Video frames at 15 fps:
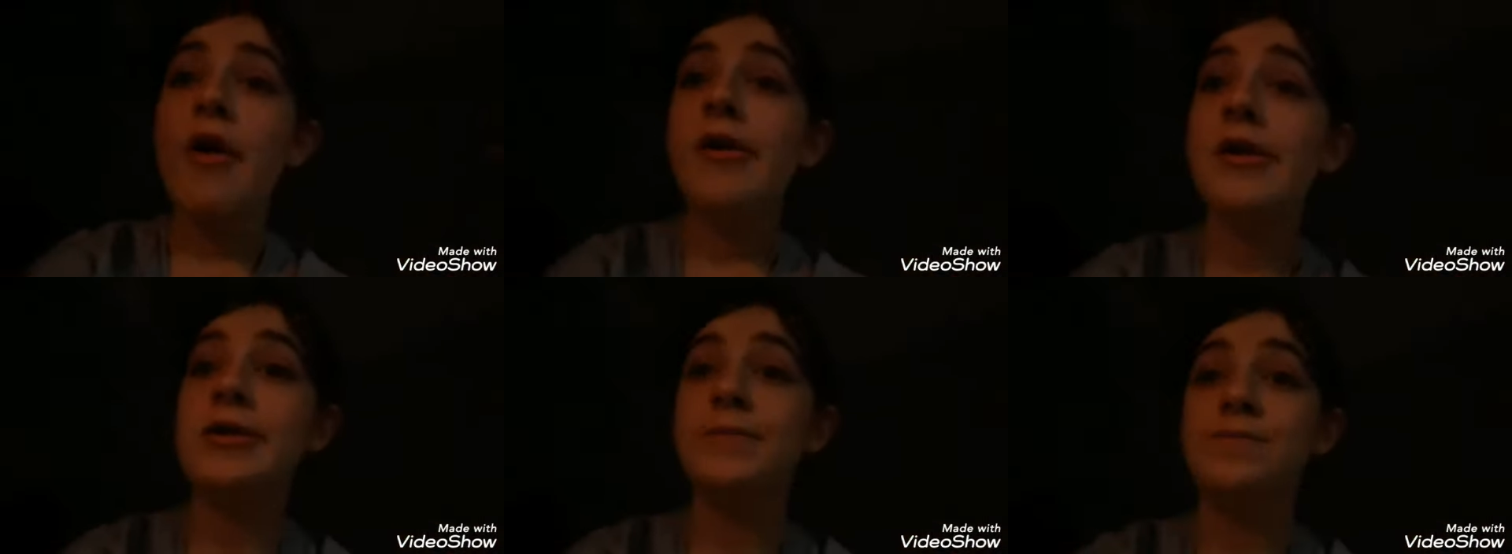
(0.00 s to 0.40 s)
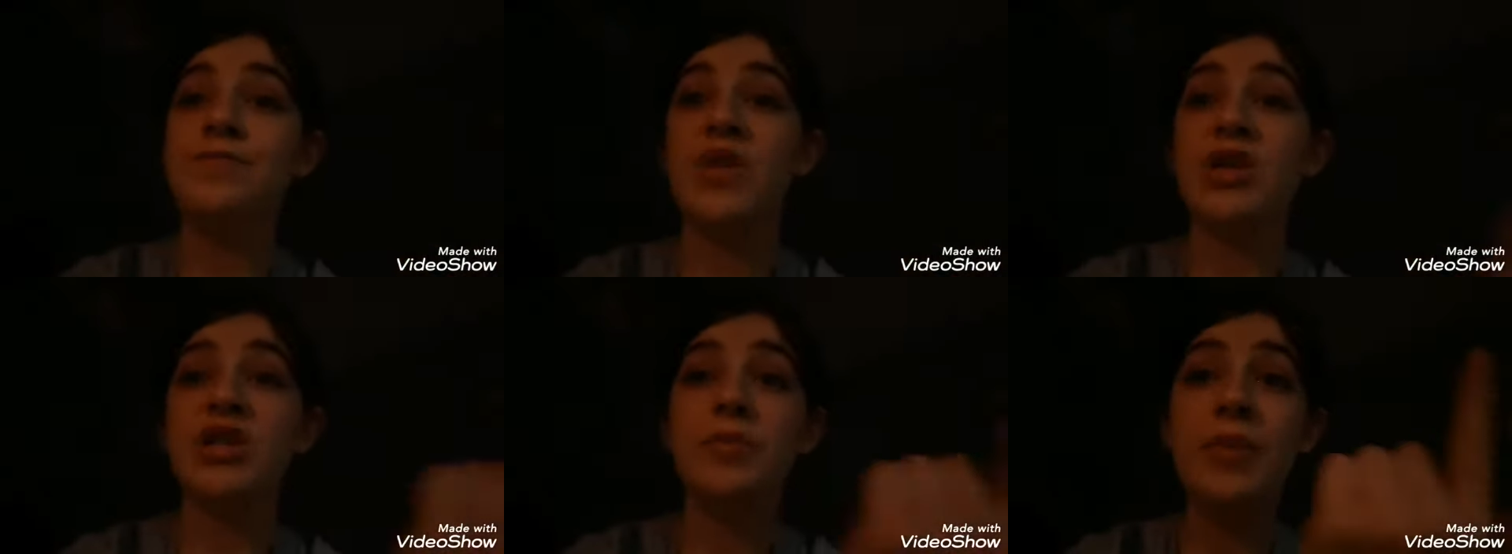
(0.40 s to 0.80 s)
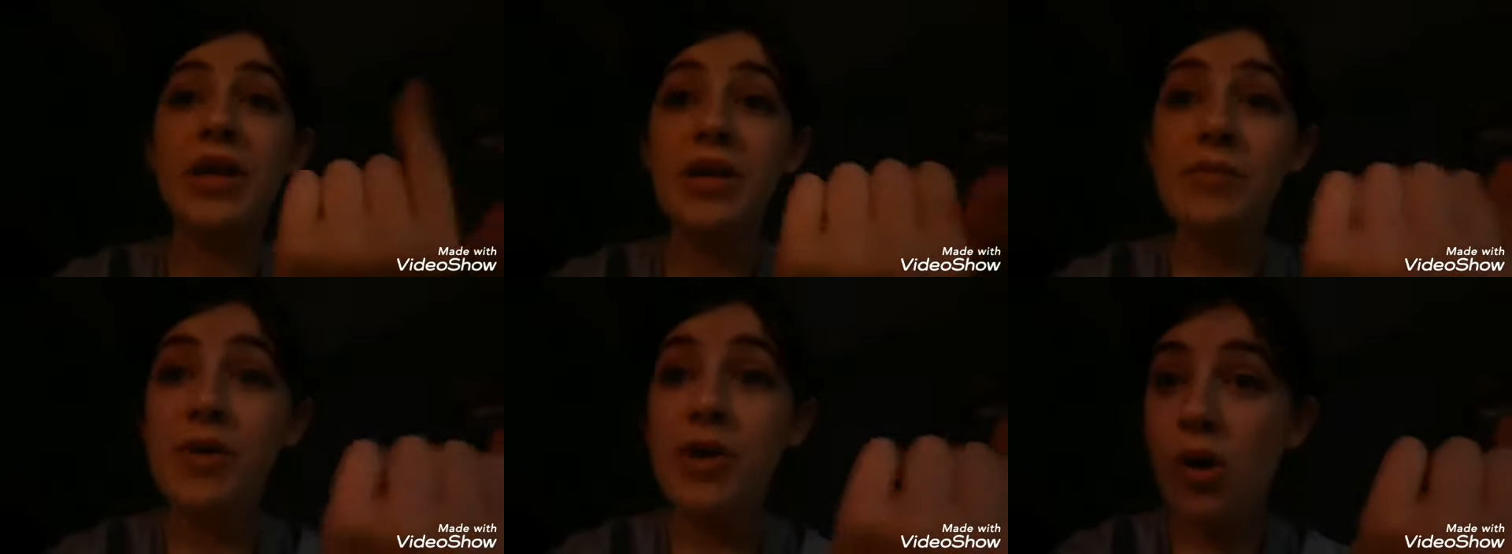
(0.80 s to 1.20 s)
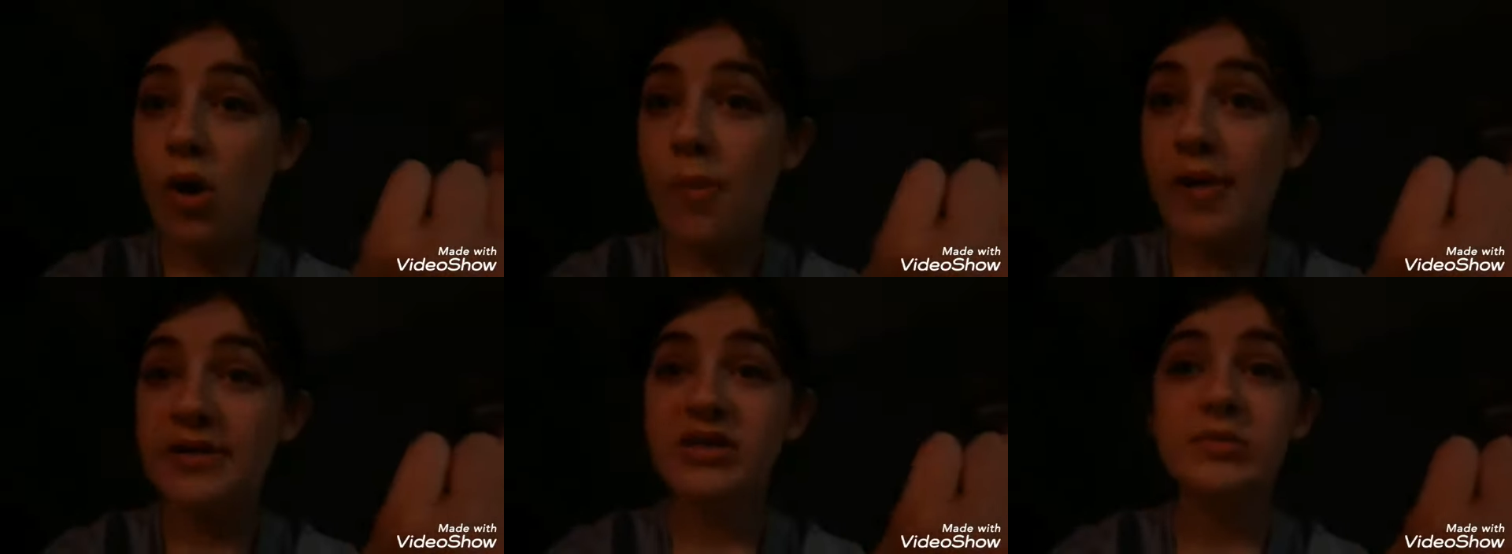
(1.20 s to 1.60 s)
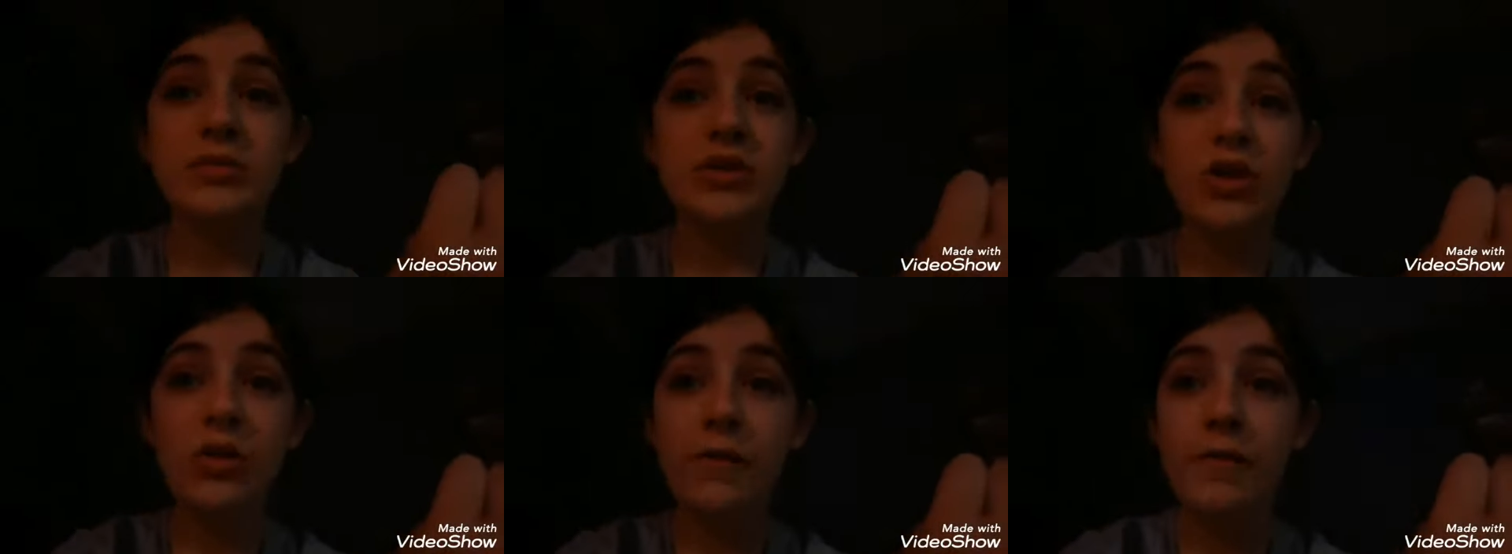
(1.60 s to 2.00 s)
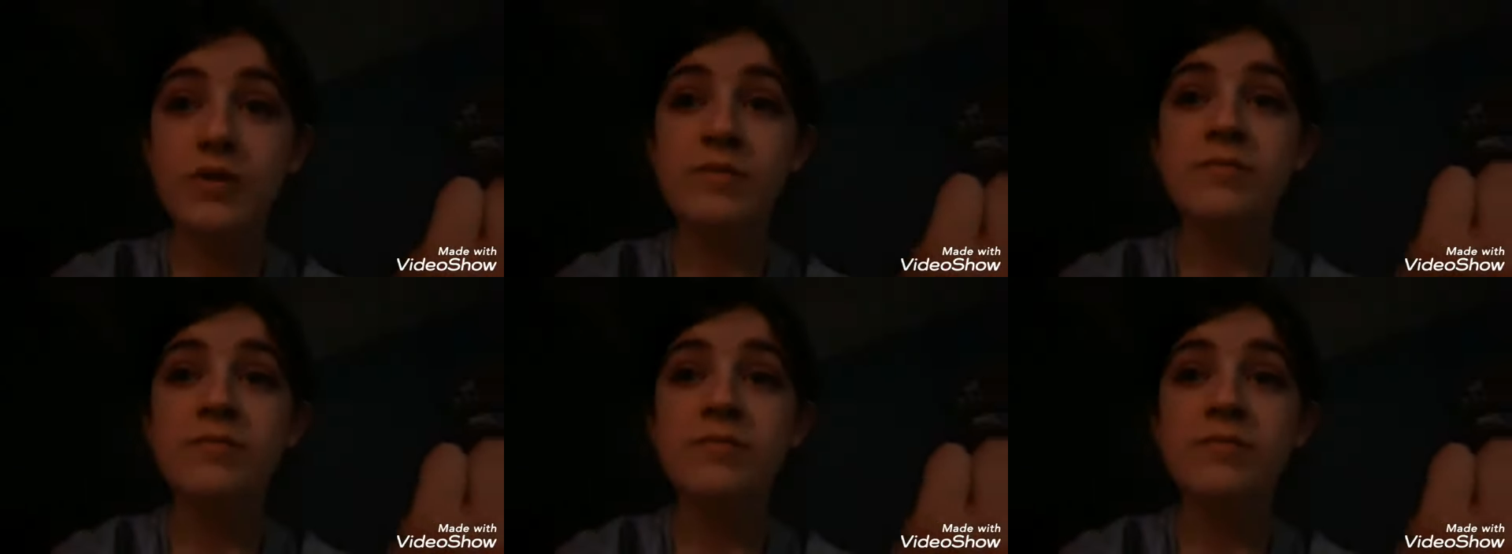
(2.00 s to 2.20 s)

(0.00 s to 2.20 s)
And she's picking me up, and it's gonna be so fun,